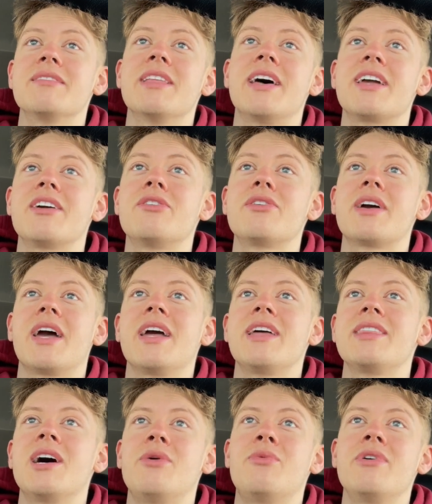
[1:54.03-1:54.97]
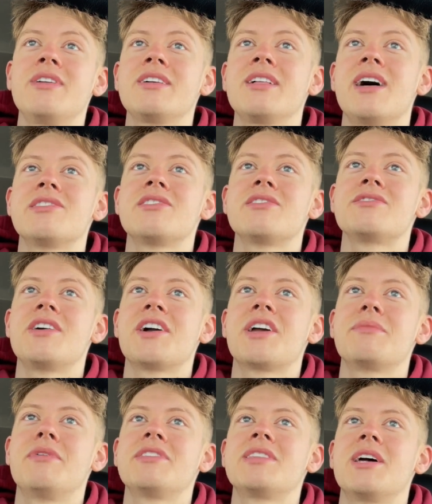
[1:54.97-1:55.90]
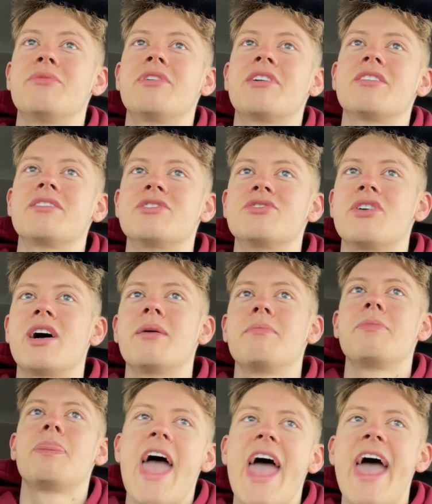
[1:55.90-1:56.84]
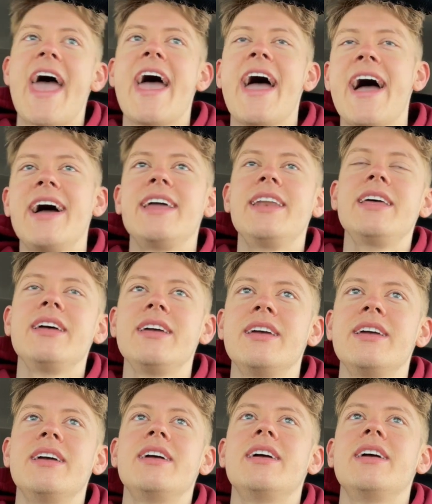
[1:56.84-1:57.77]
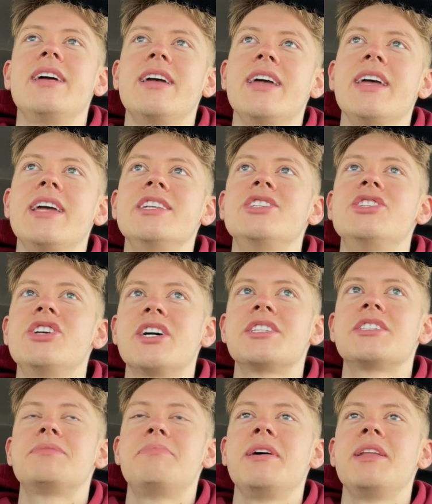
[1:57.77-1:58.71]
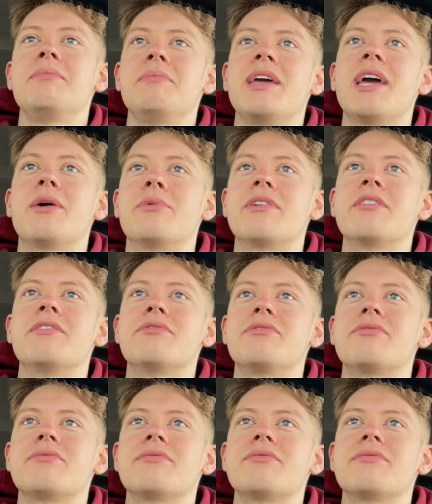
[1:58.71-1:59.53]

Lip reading: Like, okay, in that one class I was talking about that I wanted to drop, had it just been me, I would have